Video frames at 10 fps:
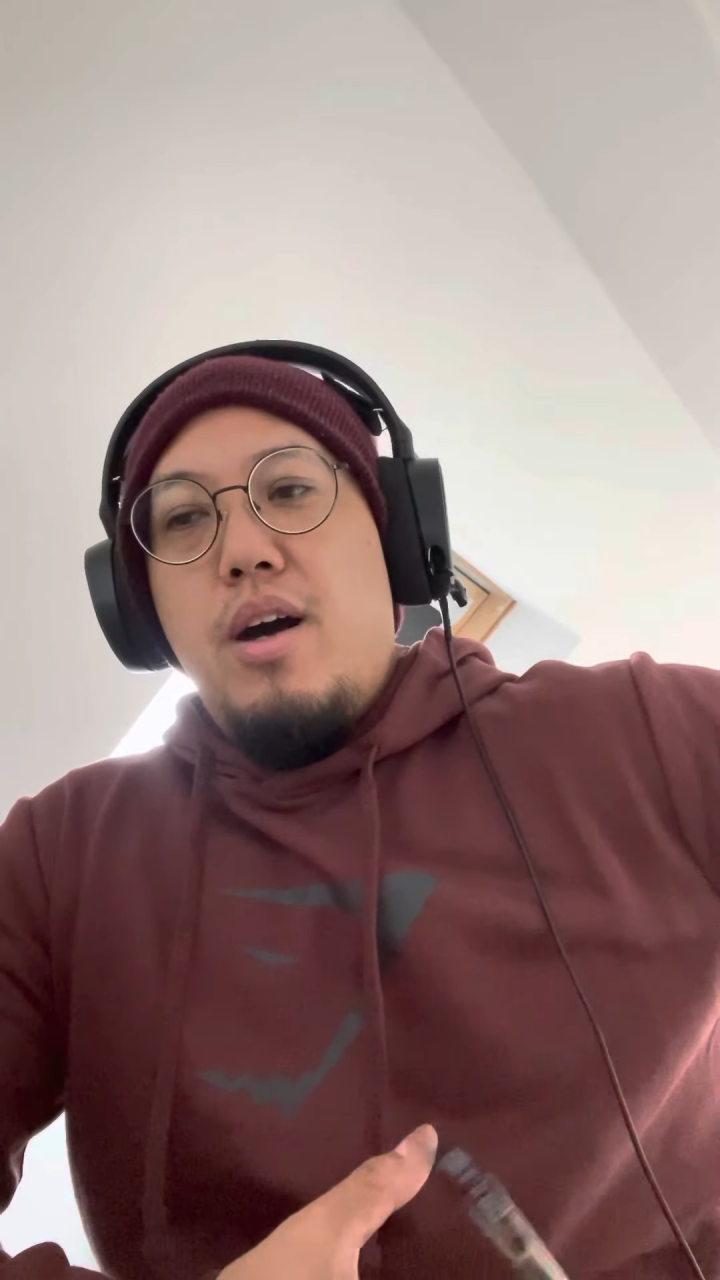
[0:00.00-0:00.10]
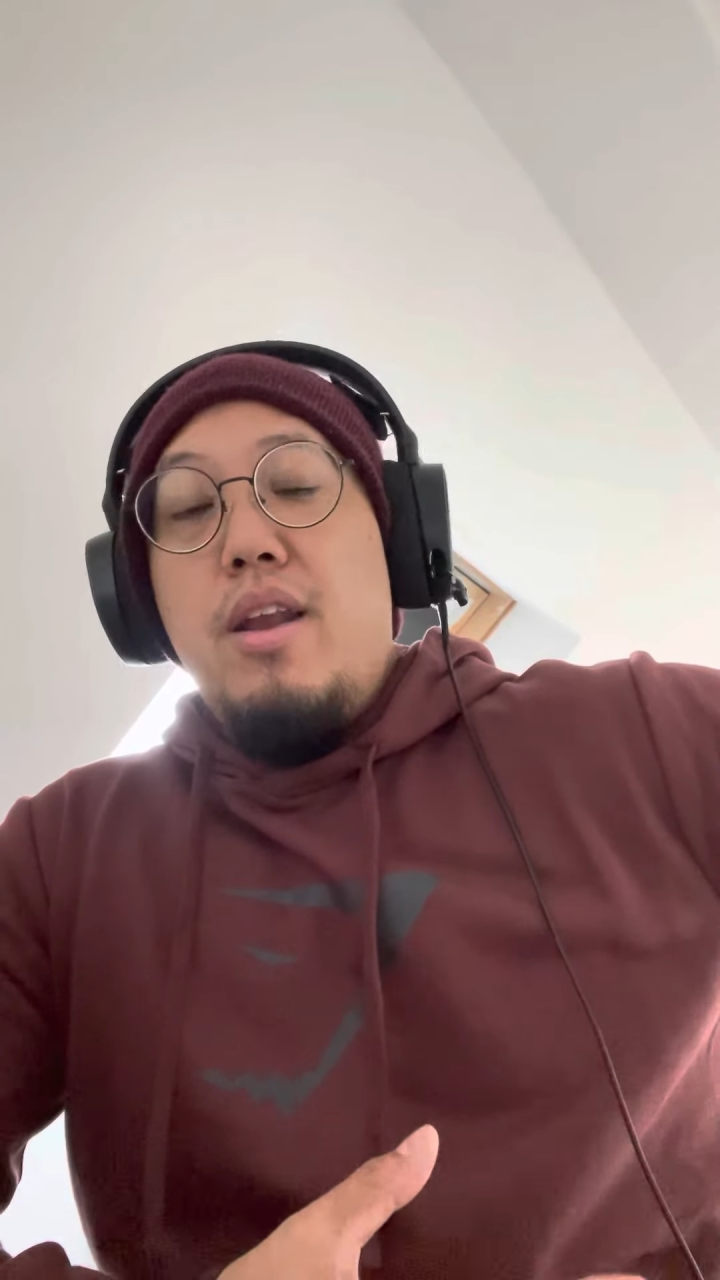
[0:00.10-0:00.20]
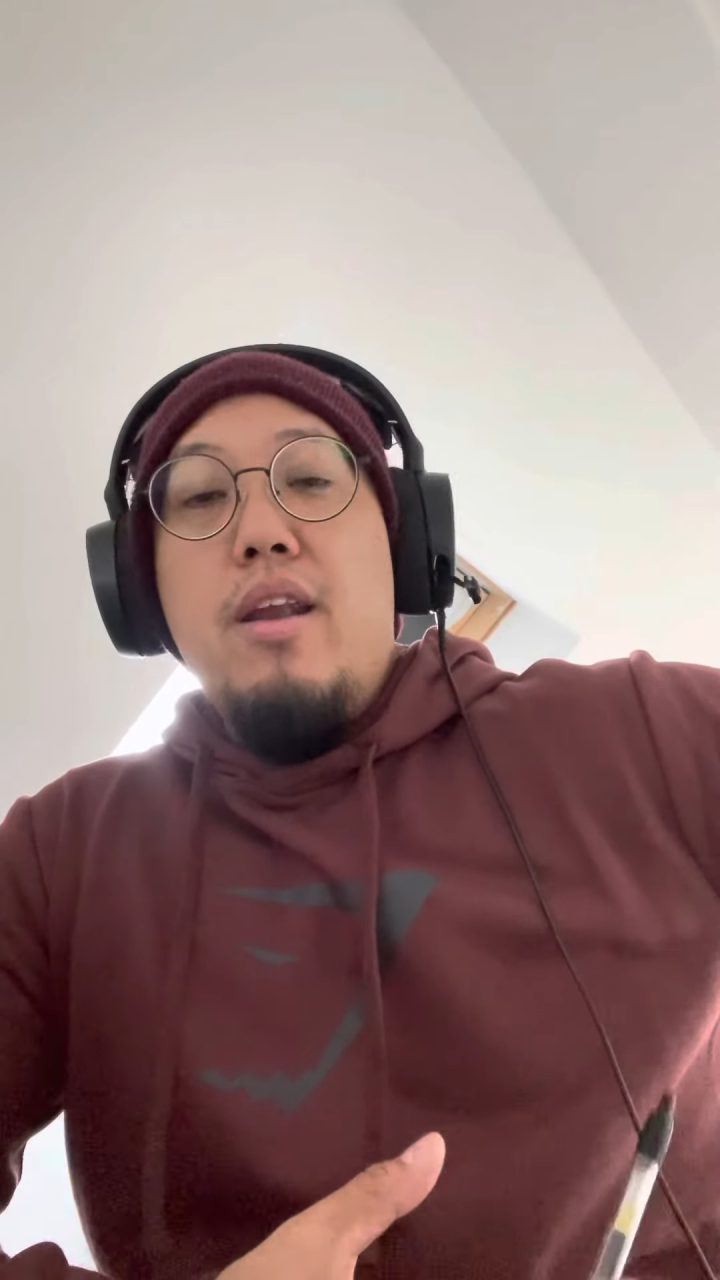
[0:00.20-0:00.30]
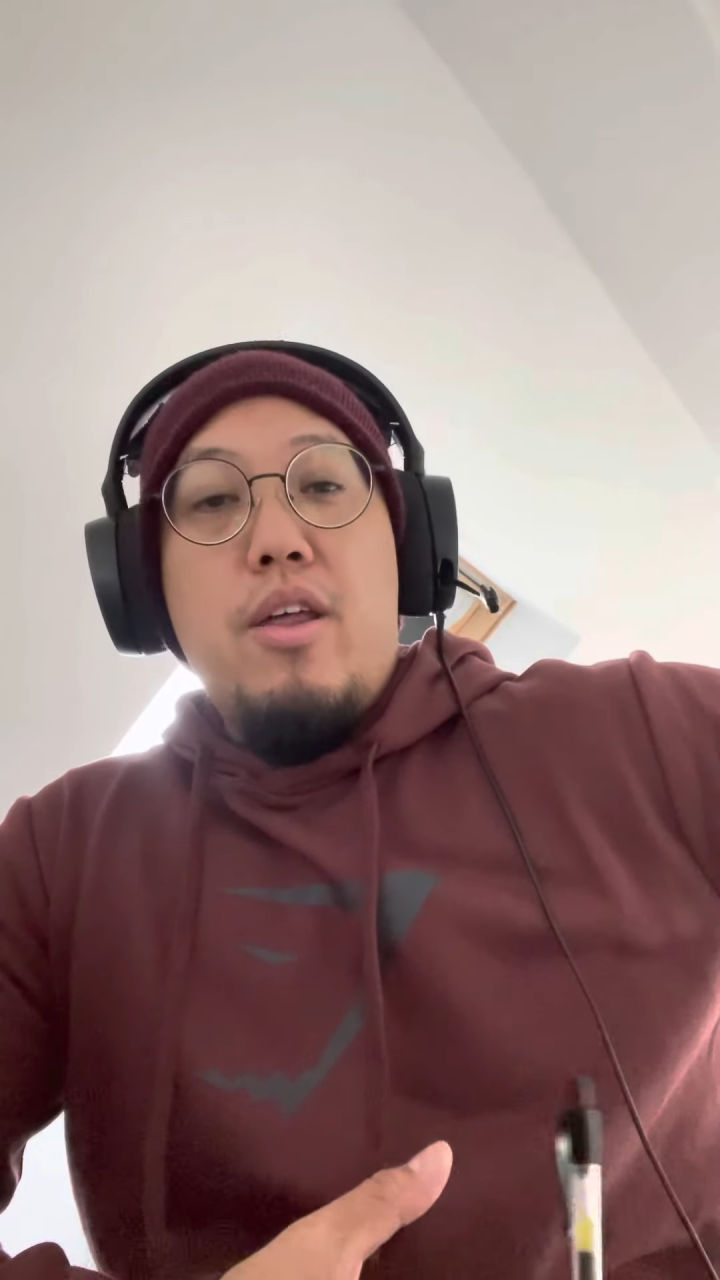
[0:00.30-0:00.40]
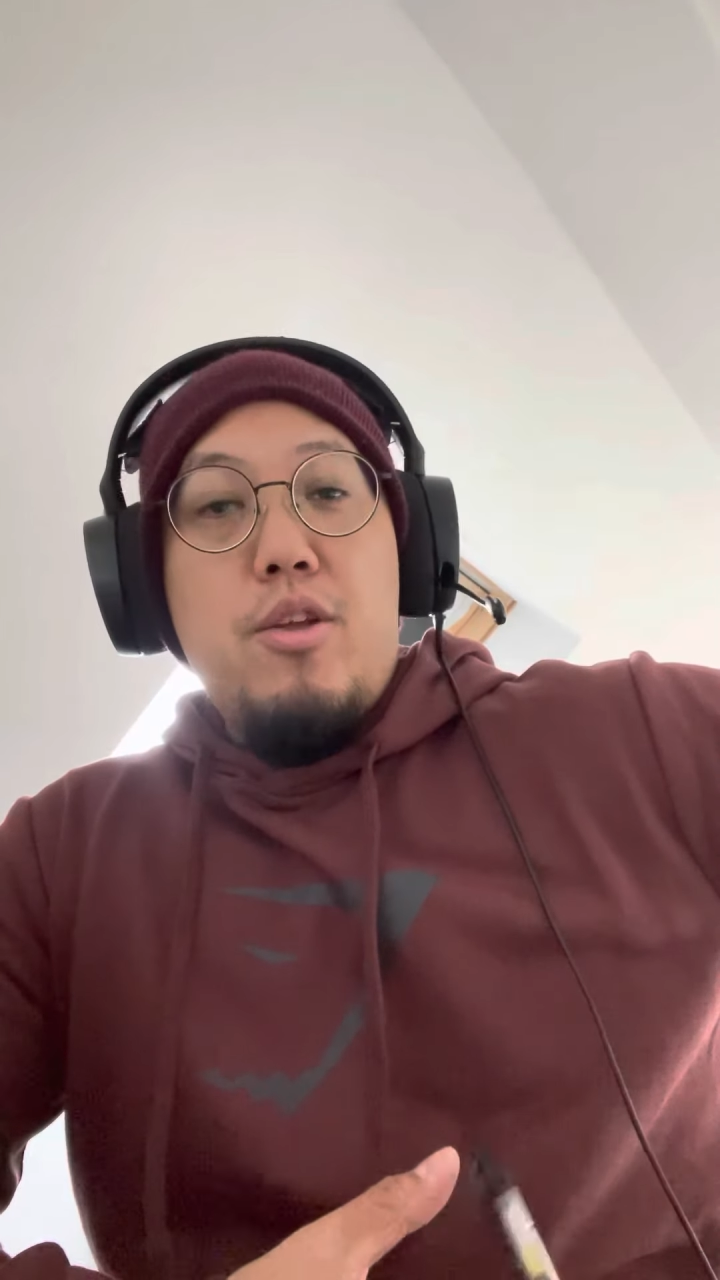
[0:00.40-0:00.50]

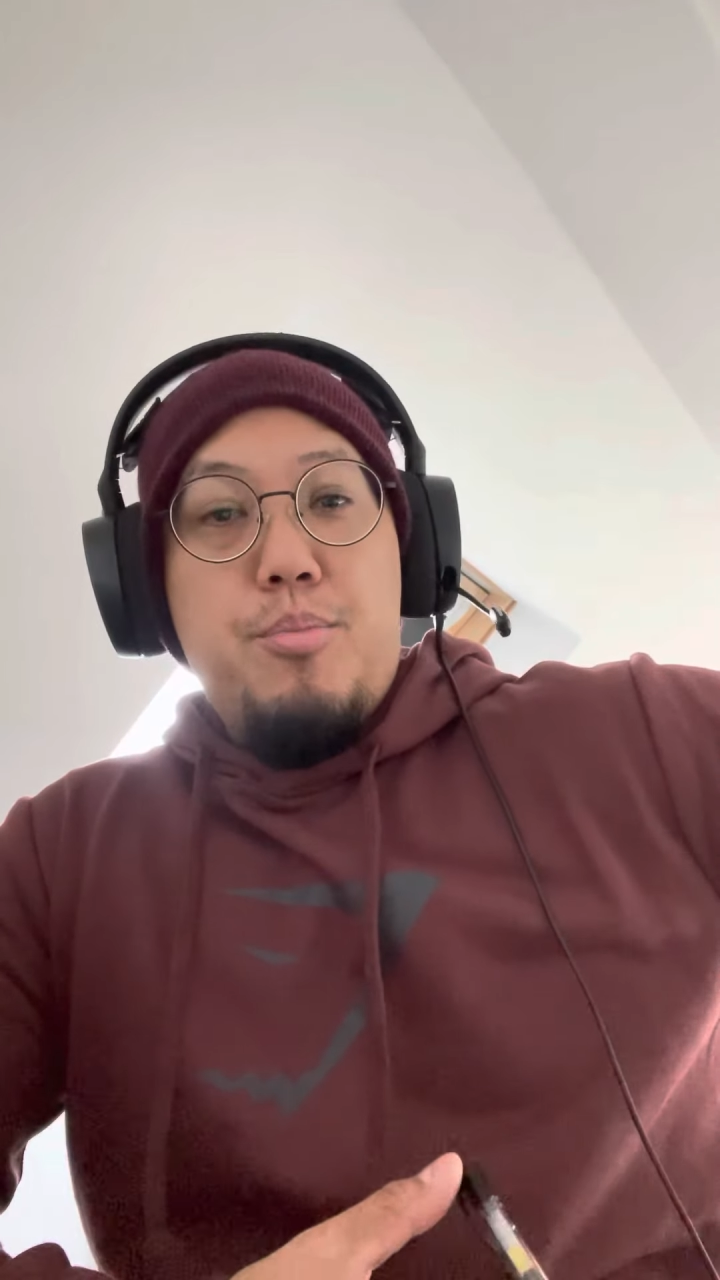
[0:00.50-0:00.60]
another